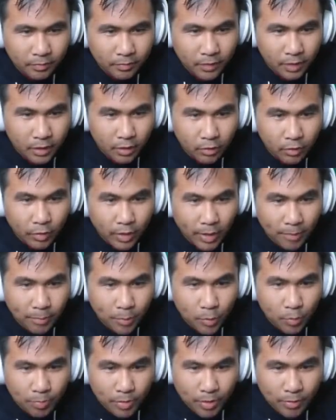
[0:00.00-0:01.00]
Oh crap,
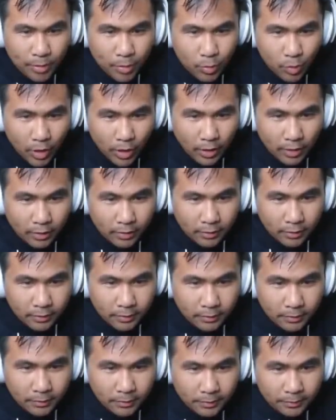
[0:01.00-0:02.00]
where you
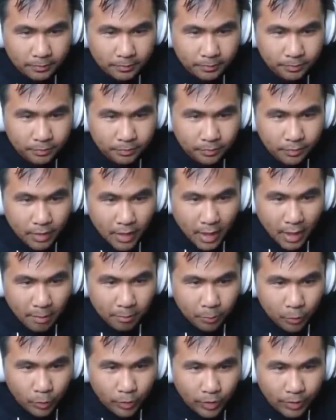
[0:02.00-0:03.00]
are. I'm
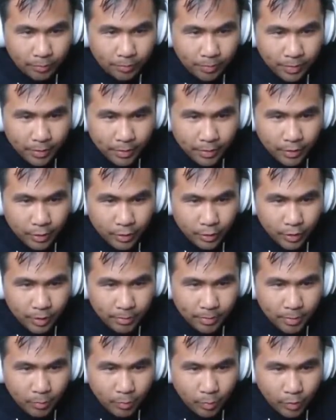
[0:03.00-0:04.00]
going up to you.
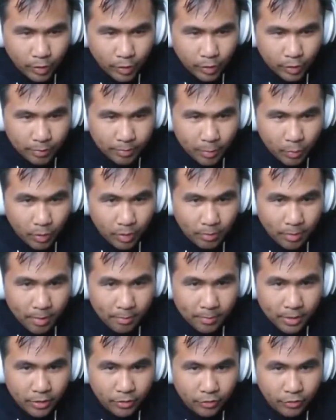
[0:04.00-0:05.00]
You're gonna be one of my
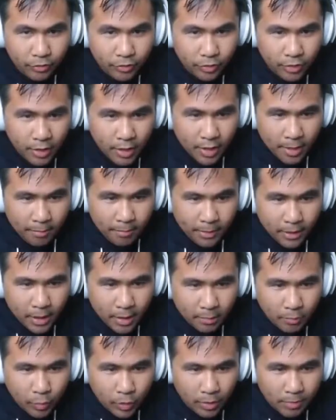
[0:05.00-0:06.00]
minions.
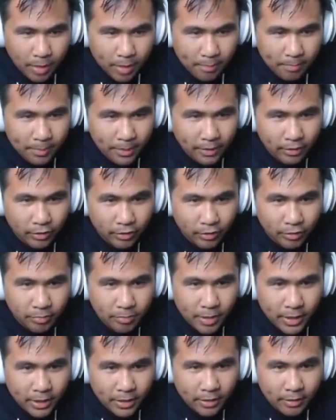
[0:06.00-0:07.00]
Become one of my minions,
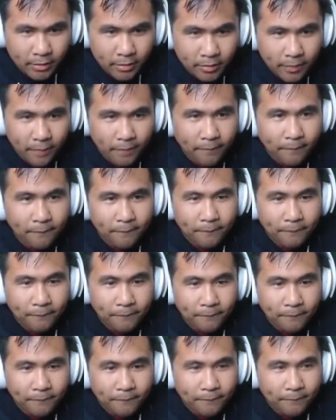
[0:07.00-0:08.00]
minion.
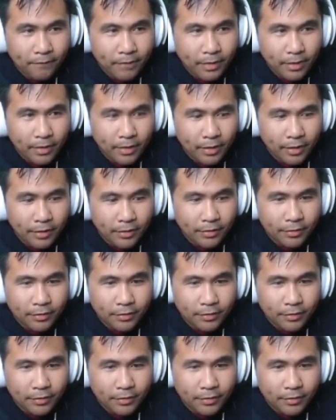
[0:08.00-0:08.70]
Yes,